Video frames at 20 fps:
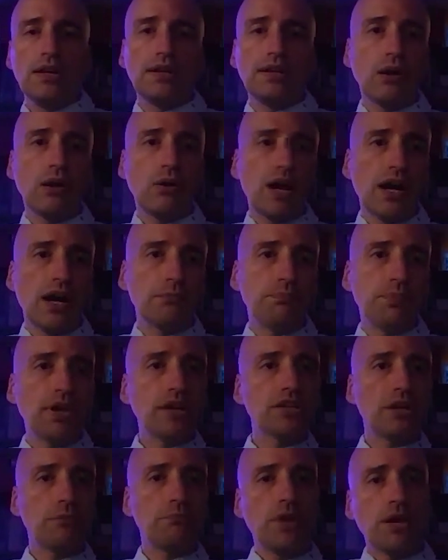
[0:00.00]
Now, I
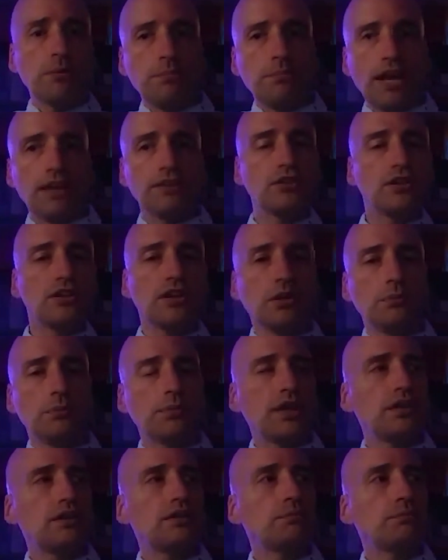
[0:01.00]
picked up my pace a little
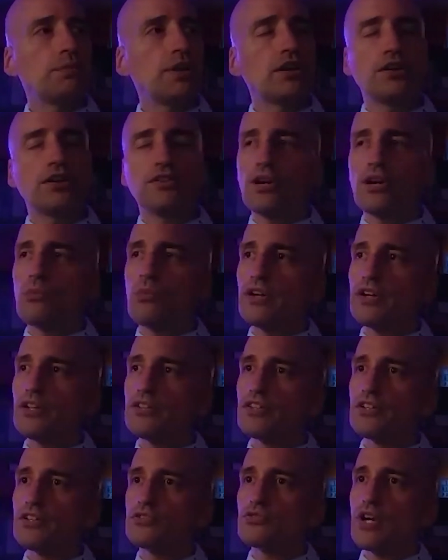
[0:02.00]
bit because I wanted
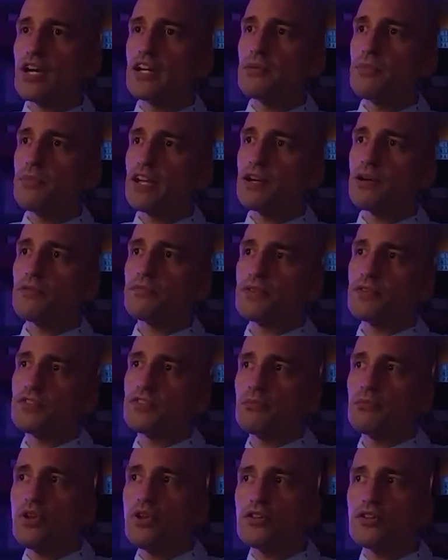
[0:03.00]
to try to make up for
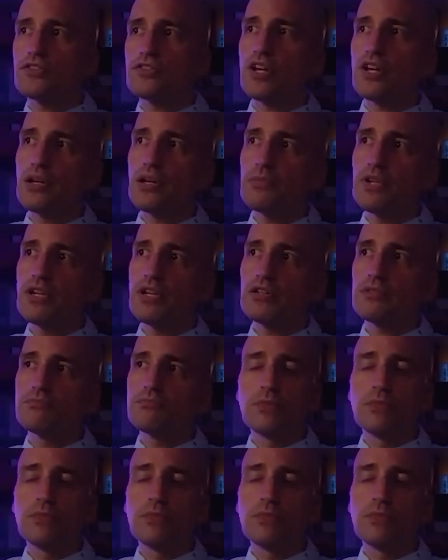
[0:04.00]
some lost time here.